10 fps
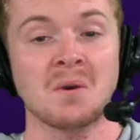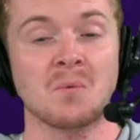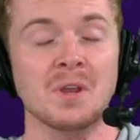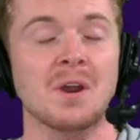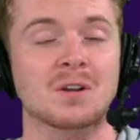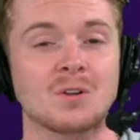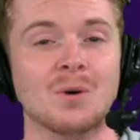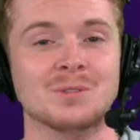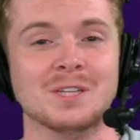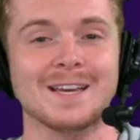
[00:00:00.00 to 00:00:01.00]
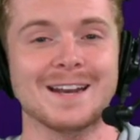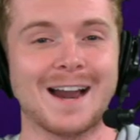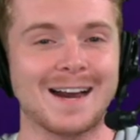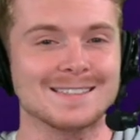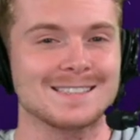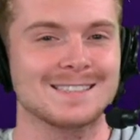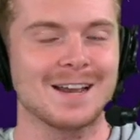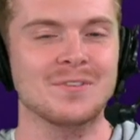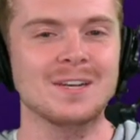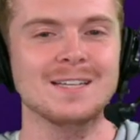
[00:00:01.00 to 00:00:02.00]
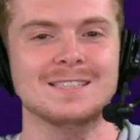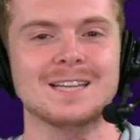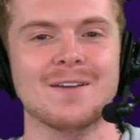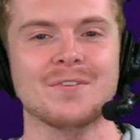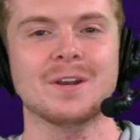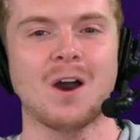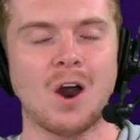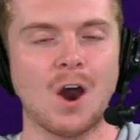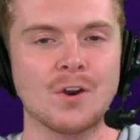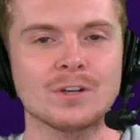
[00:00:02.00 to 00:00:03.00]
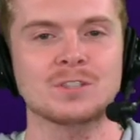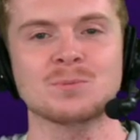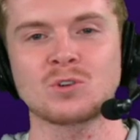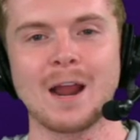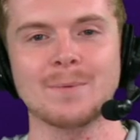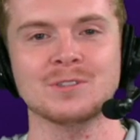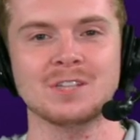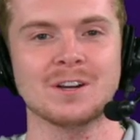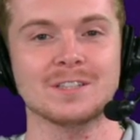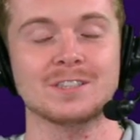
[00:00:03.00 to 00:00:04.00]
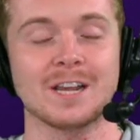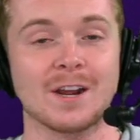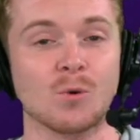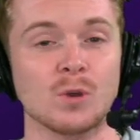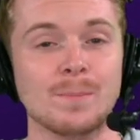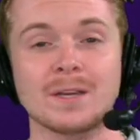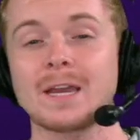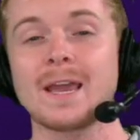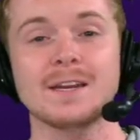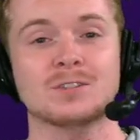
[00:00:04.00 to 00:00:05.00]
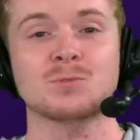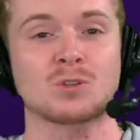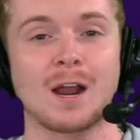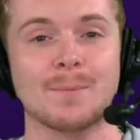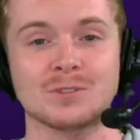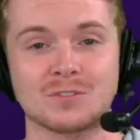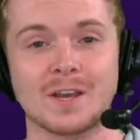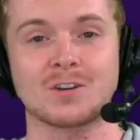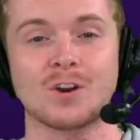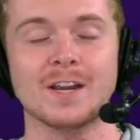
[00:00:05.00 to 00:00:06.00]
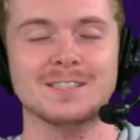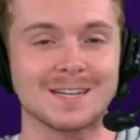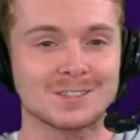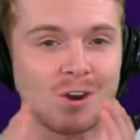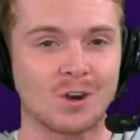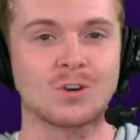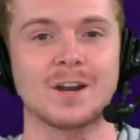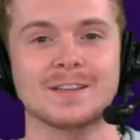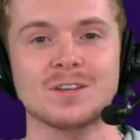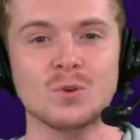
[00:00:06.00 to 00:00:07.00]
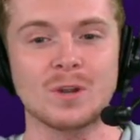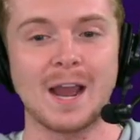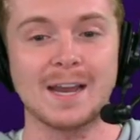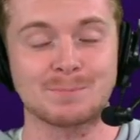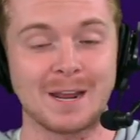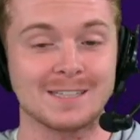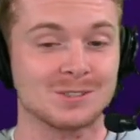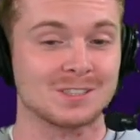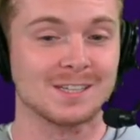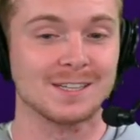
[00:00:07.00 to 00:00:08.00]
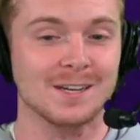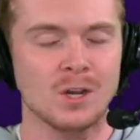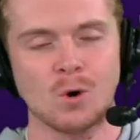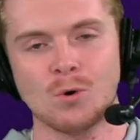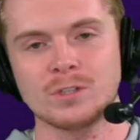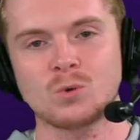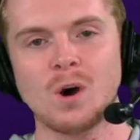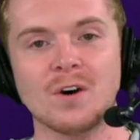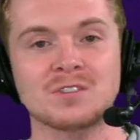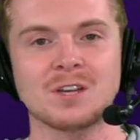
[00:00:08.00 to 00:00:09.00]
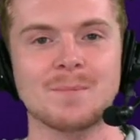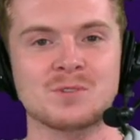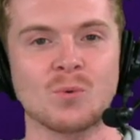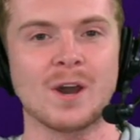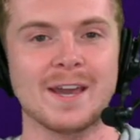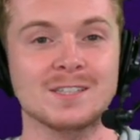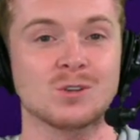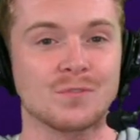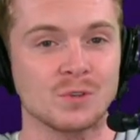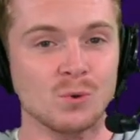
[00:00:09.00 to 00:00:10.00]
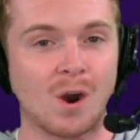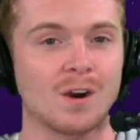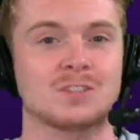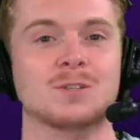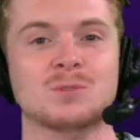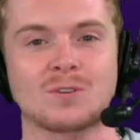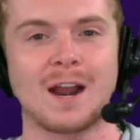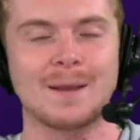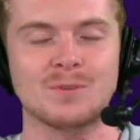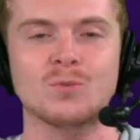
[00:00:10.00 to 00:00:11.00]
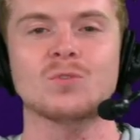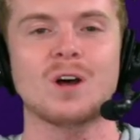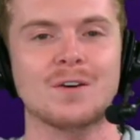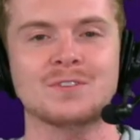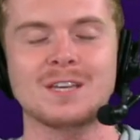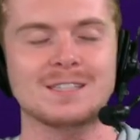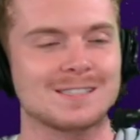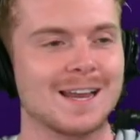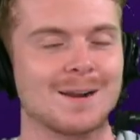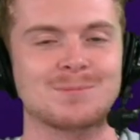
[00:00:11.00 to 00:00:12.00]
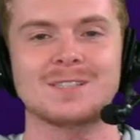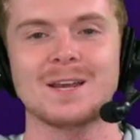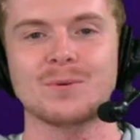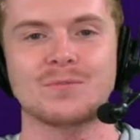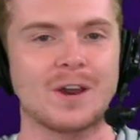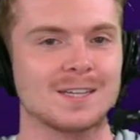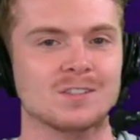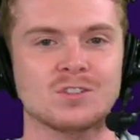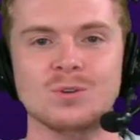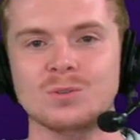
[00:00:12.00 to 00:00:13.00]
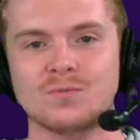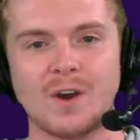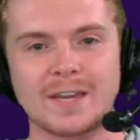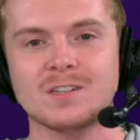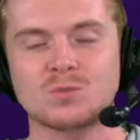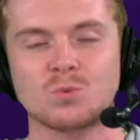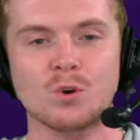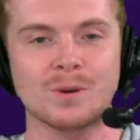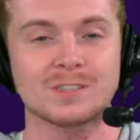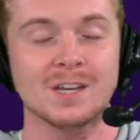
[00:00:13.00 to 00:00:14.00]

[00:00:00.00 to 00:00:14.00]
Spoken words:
We are closing in on 7,700 subscribers here on the channel. We've been gaining subscribers like crazy, and it's all credit to you guys. But as you see, we're only 12 subs away. So if you aren't subscribed and you love staying up to date with Vikings news, Vikings rumors,